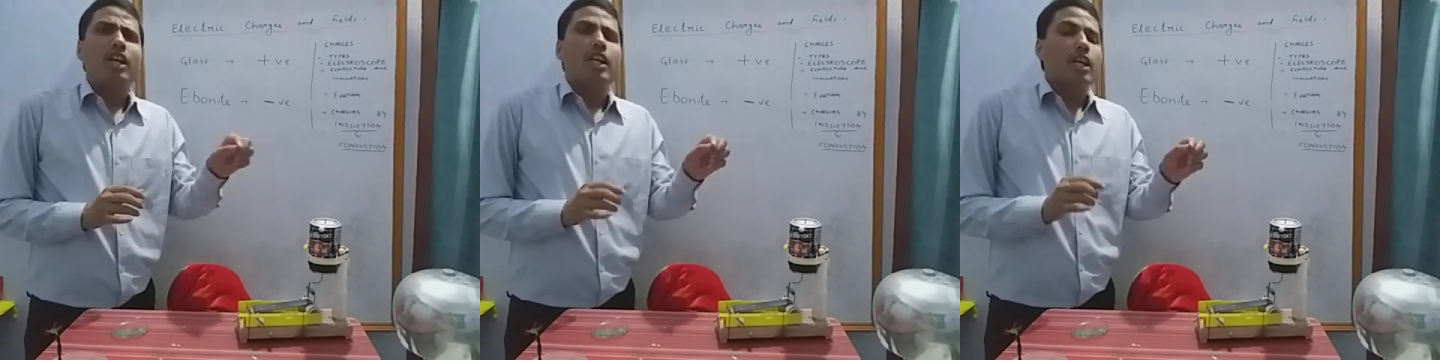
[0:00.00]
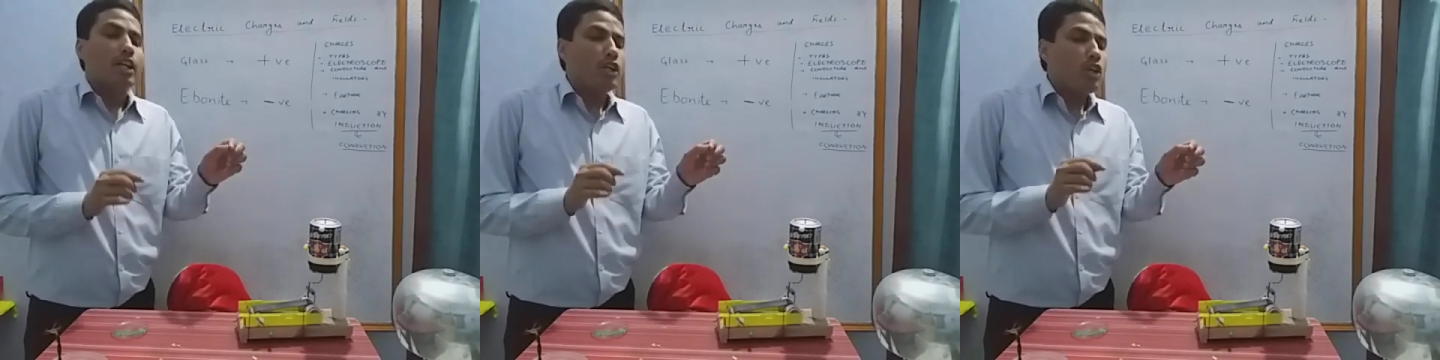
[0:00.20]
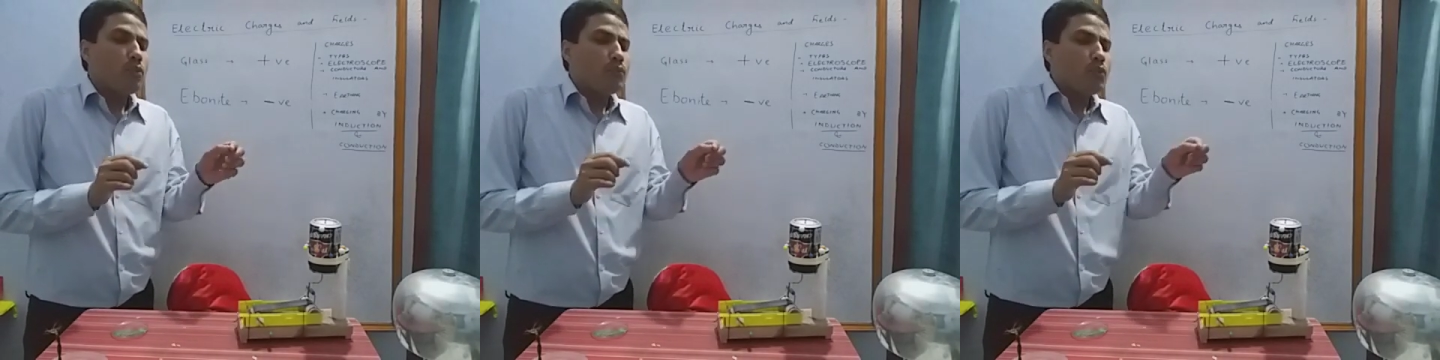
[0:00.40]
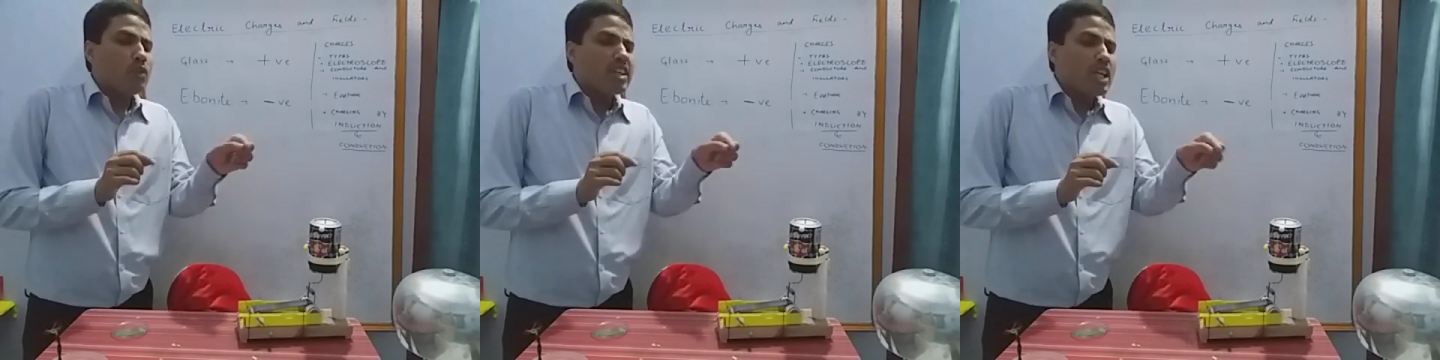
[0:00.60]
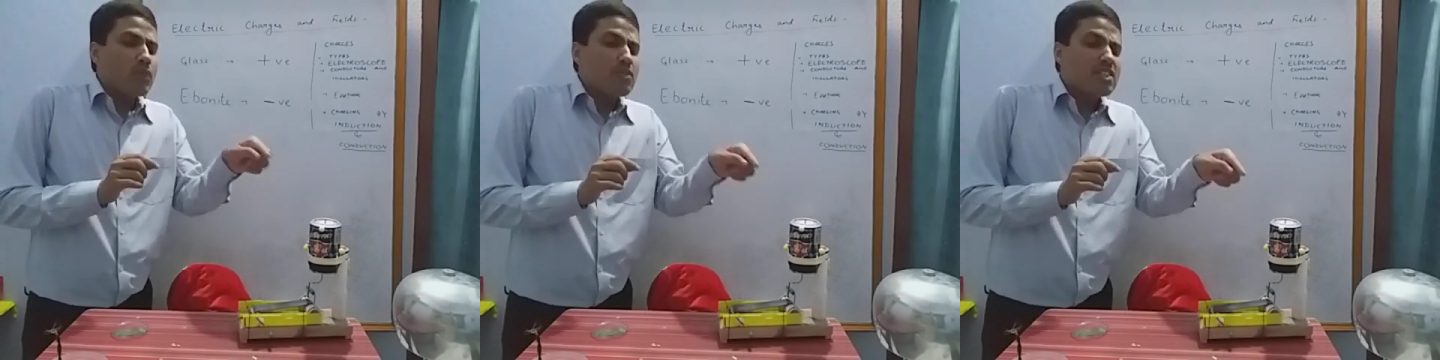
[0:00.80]
if you
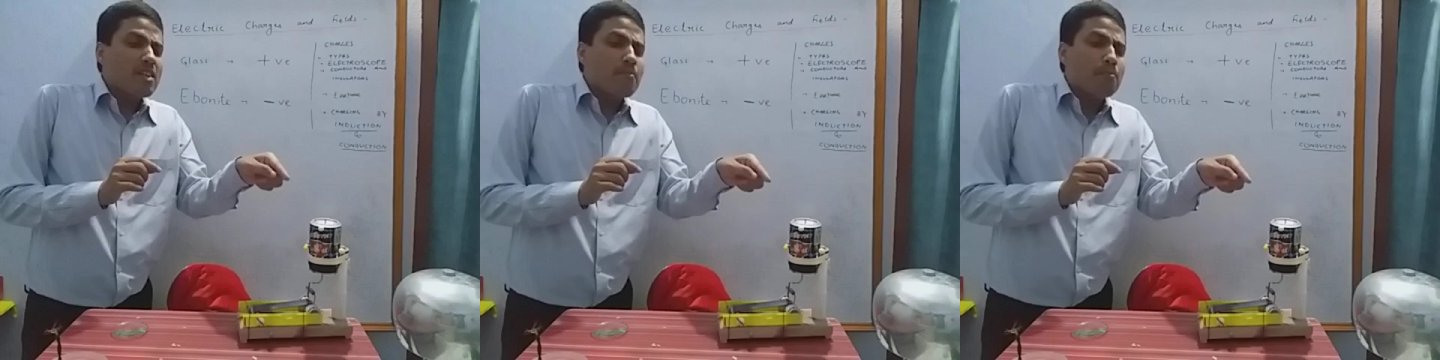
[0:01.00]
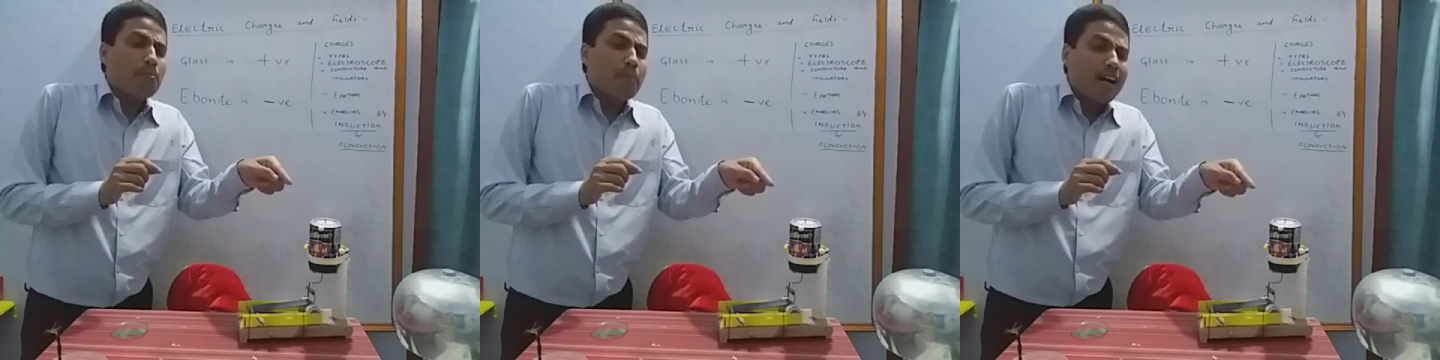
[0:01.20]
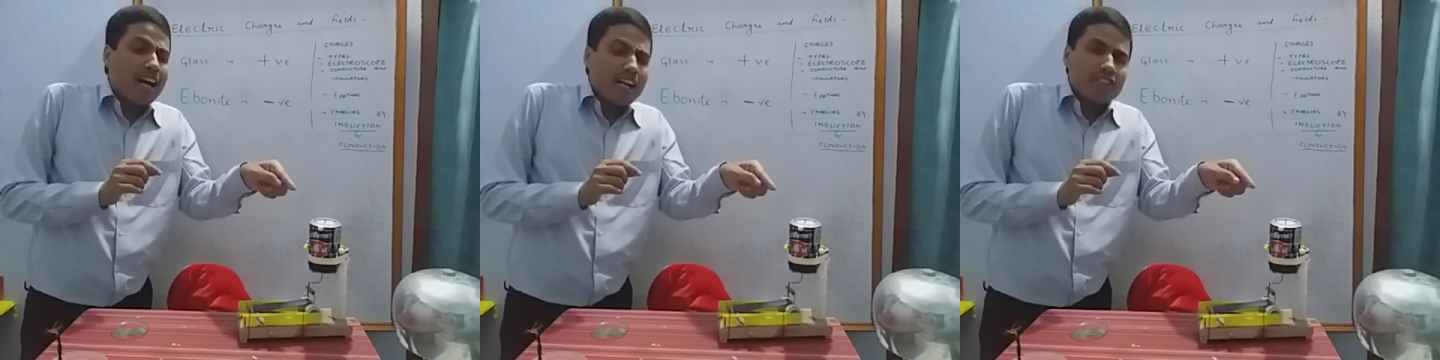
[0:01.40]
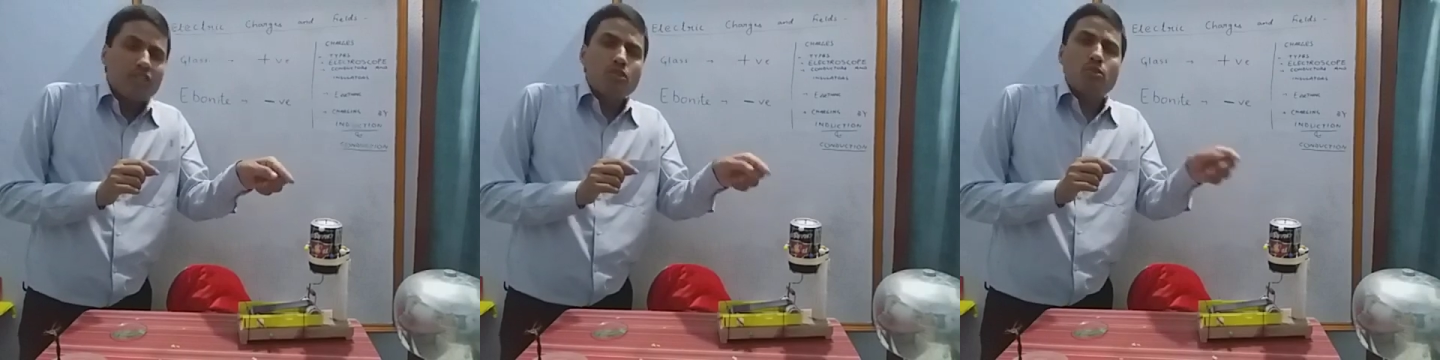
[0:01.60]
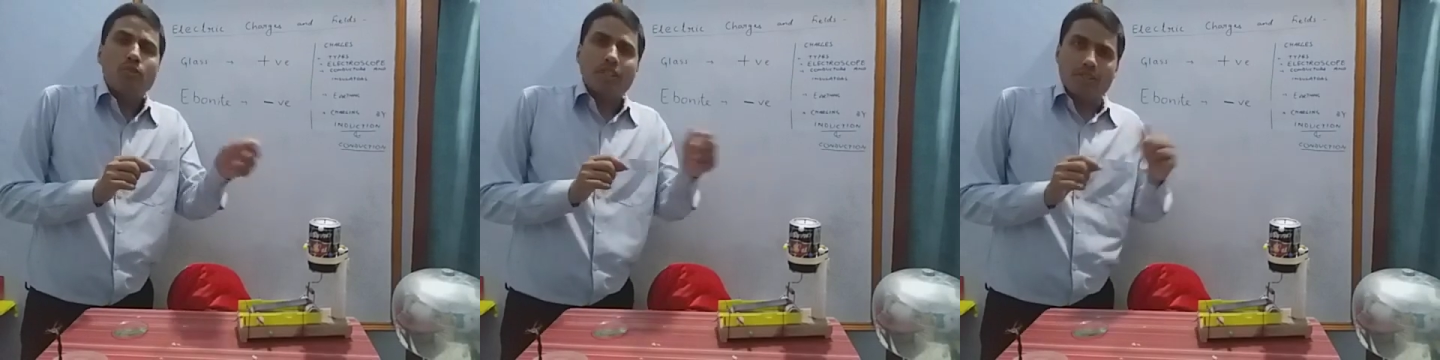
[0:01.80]
give some path
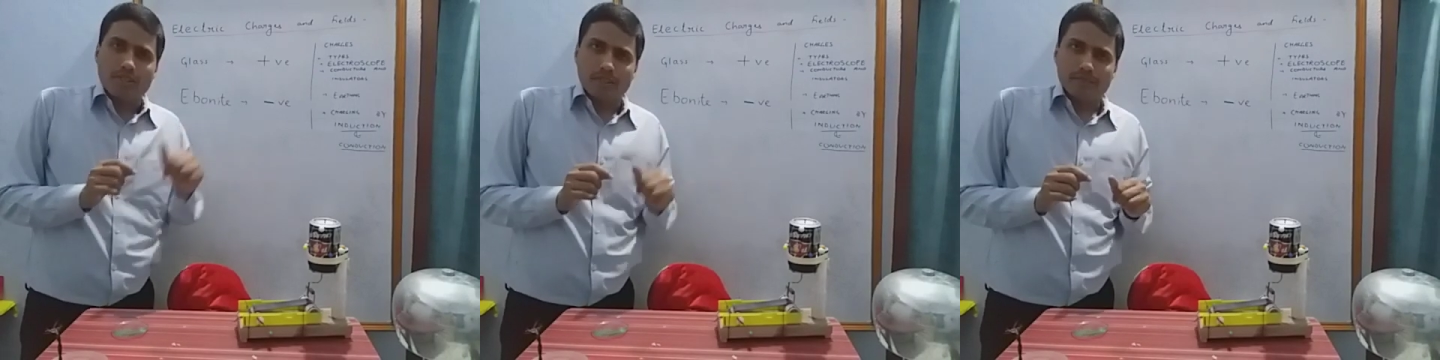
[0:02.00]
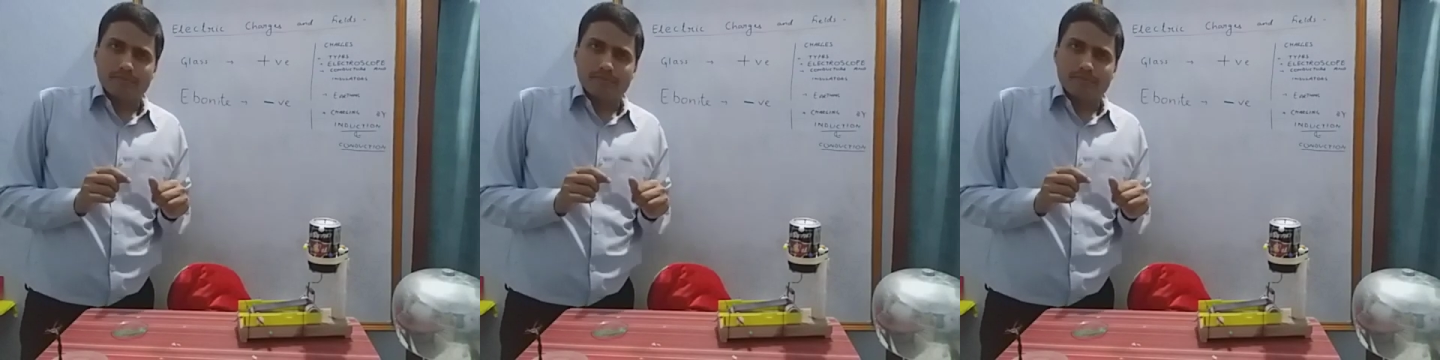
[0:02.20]
to it,